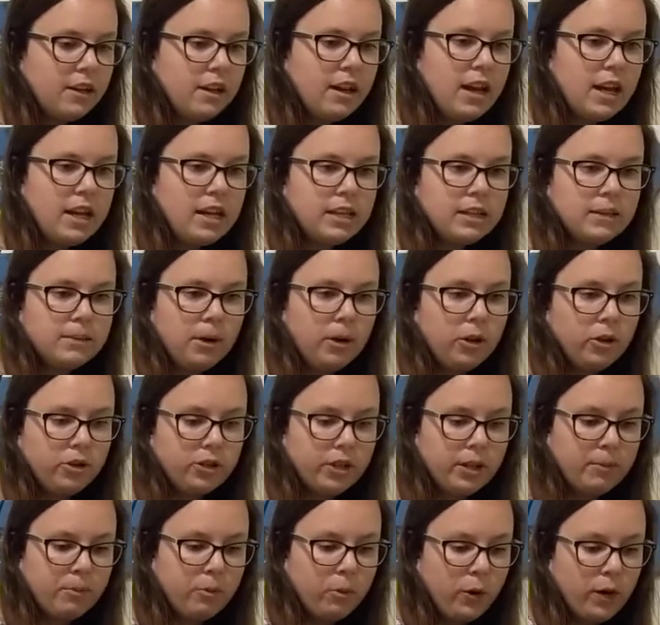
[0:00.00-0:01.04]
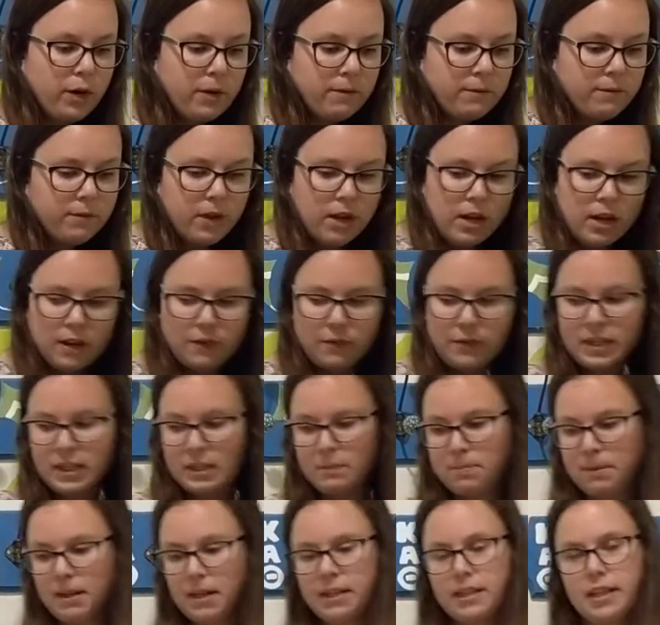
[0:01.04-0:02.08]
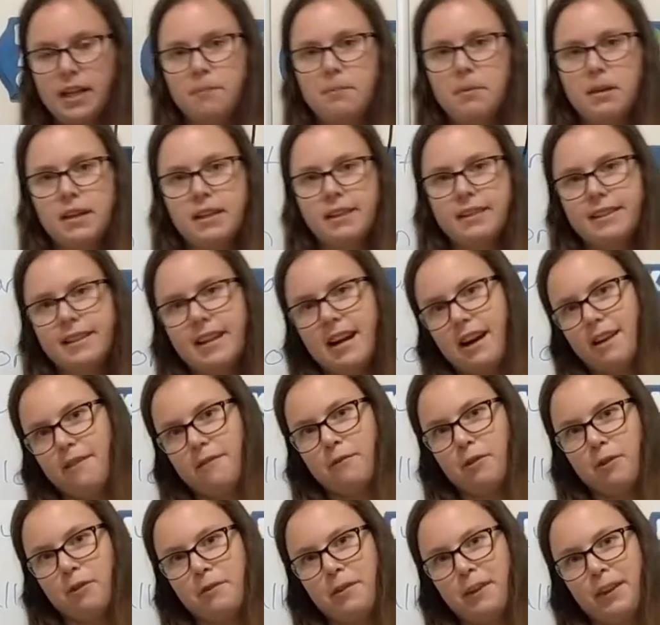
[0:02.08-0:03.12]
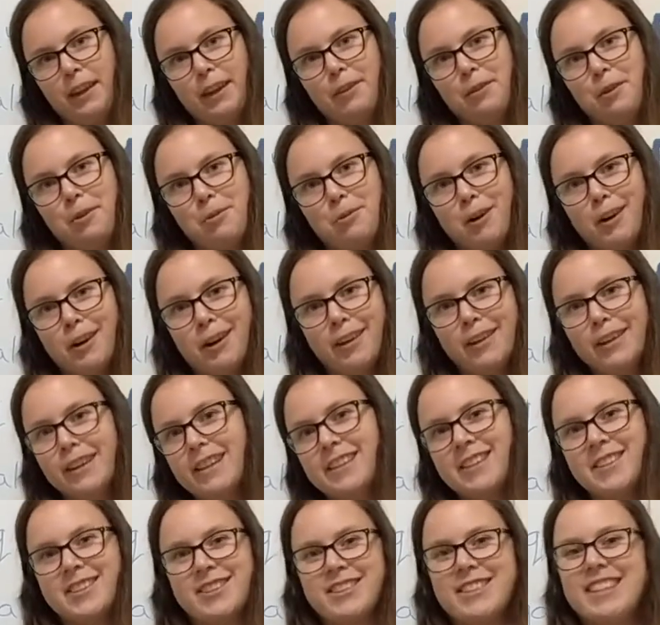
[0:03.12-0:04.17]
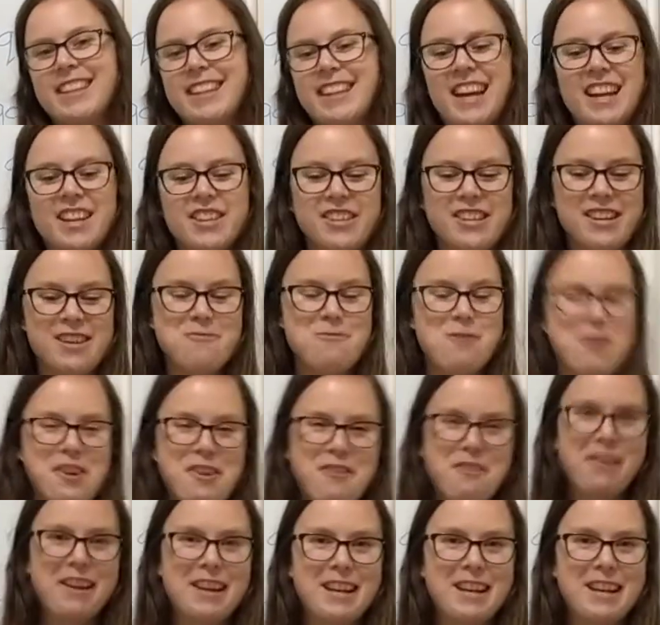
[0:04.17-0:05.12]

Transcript: and a smaller Tupperware. This big tub is not for filling with water, it's just to catch any water that